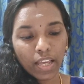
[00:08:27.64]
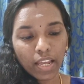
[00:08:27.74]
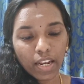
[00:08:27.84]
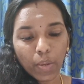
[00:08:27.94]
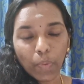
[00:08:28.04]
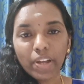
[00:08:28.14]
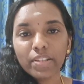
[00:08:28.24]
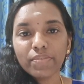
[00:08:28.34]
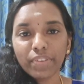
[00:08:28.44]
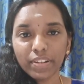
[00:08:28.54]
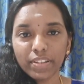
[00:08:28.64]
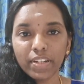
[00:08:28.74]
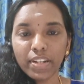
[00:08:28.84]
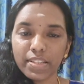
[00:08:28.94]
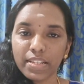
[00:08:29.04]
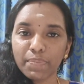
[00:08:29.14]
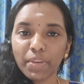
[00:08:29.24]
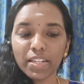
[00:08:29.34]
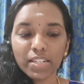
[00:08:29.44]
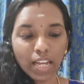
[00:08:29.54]
He requires further
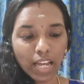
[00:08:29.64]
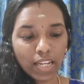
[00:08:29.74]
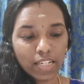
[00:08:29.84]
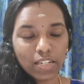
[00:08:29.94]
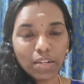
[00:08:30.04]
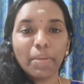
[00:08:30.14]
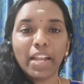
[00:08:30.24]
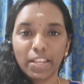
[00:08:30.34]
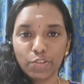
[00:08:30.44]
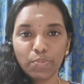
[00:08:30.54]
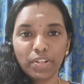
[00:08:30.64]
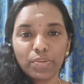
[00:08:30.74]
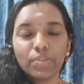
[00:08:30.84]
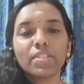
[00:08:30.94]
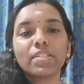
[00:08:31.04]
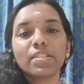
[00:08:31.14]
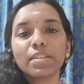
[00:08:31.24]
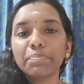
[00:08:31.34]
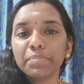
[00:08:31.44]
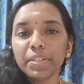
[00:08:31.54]
assessment and management. So this is a
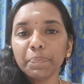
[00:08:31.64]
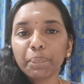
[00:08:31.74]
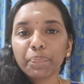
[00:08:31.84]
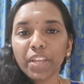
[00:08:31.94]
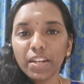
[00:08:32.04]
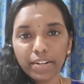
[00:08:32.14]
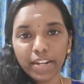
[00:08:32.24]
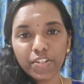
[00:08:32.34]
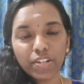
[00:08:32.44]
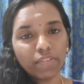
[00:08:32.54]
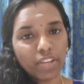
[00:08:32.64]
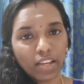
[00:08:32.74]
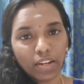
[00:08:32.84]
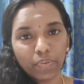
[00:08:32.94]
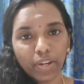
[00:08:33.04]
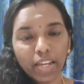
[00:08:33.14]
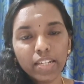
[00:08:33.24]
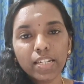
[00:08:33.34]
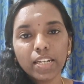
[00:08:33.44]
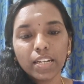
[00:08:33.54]
simple introduction we can
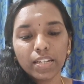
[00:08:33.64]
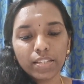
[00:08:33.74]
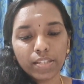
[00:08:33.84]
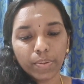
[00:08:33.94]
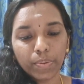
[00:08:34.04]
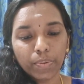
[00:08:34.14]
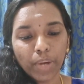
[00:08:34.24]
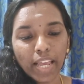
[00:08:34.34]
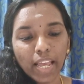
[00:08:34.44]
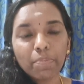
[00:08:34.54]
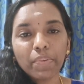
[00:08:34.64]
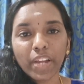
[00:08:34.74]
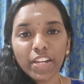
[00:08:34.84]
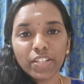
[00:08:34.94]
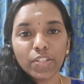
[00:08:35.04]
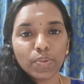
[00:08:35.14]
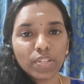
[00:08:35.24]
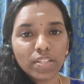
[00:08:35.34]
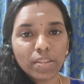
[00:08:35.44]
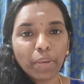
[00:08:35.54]
write. So I am writing. So
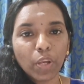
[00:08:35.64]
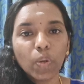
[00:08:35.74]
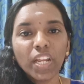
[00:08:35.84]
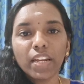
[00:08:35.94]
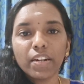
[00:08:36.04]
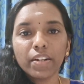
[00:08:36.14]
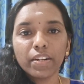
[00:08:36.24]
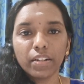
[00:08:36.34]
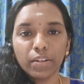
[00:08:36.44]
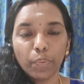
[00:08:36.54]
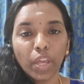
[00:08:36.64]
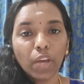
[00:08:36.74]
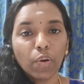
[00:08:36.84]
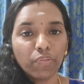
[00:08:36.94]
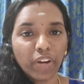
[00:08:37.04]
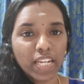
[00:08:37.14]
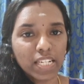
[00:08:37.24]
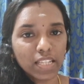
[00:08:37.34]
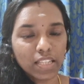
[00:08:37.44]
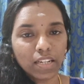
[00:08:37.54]
this is a peculiar way of
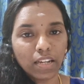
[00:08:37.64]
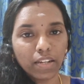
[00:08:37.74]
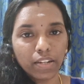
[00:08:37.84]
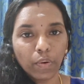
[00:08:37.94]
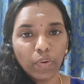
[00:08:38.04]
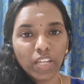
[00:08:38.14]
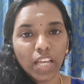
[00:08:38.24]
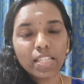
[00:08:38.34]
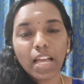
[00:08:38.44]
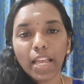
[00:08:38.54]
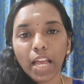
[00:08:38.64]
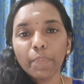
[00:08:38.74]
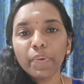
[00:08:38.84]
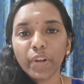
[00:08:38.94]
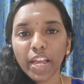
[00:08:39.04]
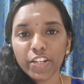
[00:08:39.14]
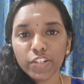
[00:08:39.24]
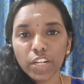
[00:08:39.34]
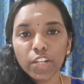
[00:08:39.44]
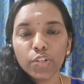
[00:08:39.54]
writing the known case. I am
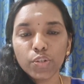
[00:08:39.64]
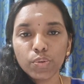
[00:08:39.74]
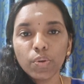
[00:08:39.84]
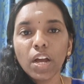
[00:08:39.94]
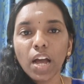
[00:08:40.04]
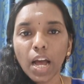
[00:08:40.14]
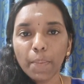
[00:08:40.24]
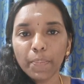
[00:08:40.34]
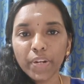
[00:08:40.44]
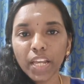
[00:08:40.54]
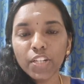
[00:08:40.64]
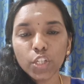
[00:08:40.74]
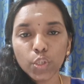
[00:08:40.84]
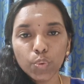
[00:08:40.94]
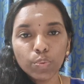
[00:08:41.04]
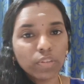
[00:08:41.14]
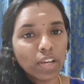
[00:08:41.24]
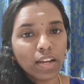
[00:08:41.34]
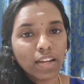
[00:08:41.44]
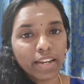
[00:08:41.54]
writing to update you
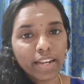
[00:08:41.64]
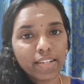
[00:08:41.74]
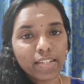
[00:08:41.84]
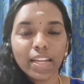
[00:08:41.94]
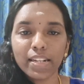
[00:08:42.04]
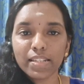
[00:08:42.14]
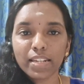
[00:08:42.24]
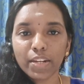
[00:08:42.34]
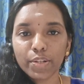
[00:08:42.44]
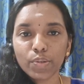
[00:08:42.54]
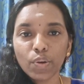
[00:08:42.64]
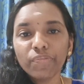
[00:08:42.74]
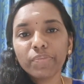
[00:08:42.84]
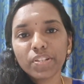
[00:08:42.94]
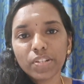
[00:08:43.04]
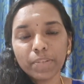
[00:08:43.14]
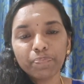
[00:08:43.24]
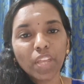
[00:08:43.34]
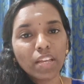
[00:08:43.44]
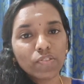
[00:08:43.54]
the current health status of
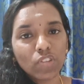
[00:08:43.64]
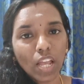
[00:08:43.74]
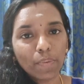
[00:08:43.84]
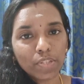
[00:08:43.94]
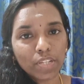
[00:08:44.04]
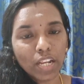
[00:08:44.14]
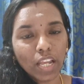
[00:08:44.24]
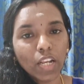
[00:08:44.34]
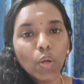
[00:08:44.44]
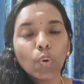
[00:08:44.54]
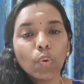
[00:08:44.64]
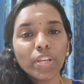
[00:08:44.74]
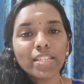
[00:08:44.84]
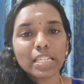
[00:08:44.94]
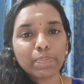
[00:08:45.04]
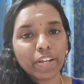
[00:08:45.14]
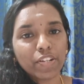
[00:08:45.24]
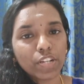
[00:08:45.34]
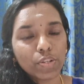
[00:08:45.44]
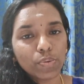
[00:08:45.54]
Mr. James Green, who is
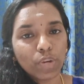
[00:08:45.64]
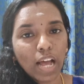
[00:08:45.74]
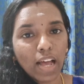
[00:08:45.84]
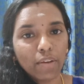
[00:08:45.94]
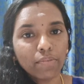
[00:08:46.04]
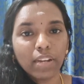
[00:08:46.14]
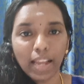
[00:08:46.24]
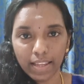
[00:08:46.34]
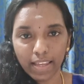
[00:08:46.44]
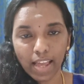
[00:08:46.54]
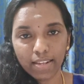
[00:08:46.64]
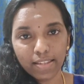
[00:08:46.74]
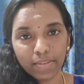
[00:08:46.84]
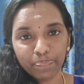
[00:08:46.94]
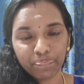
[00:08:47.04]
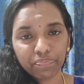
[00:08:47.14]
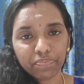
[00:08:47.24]
suspected to have lung cancer.